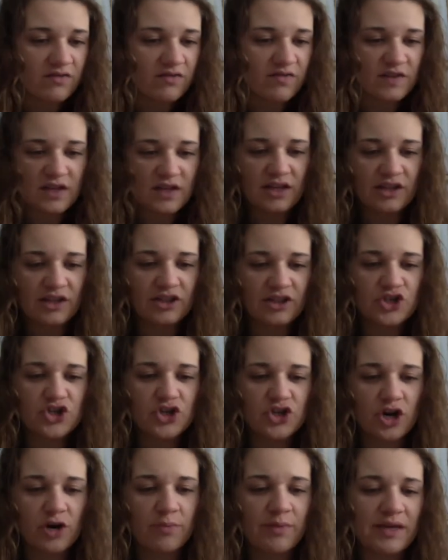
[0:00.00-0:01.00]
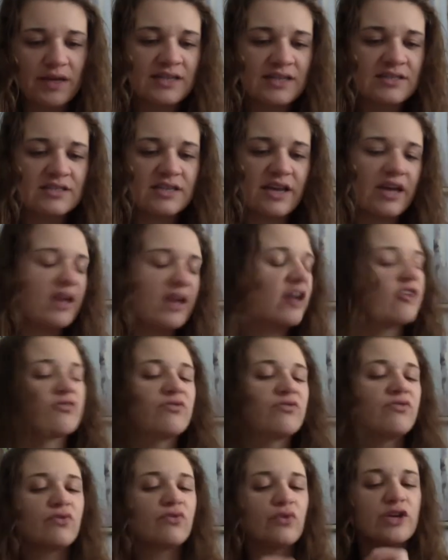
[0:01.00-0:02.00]
feeling the sharp intake of
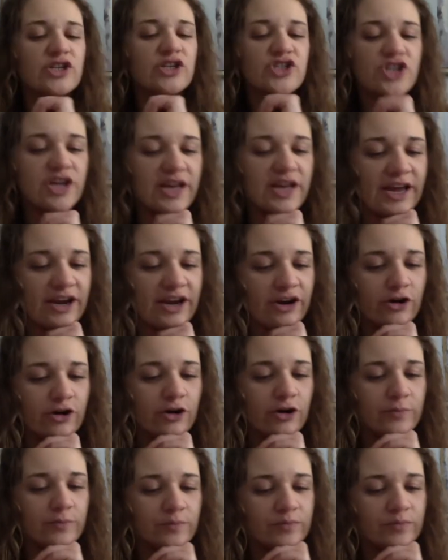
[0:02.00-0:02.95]
frigid air.